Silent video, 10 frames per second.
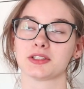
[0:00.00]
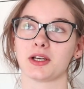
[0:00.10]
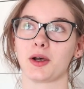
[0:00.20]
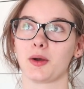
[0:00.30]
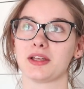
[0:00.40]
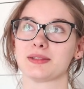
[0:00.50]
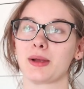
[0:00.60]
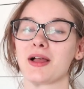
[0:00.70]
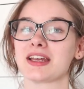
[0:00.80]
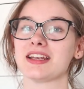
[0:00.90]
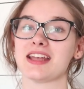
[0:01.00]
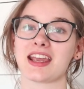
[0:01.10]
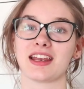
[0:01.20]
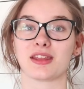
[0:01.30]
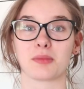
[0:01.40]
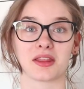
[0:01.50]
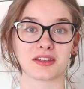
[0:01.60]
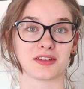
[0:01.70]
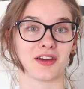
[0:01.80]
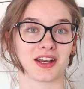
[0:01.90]
So it's probably gonna take another
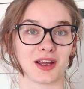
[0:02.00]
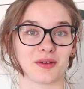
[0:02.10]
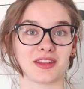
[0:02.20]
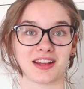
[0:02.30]
month to find out the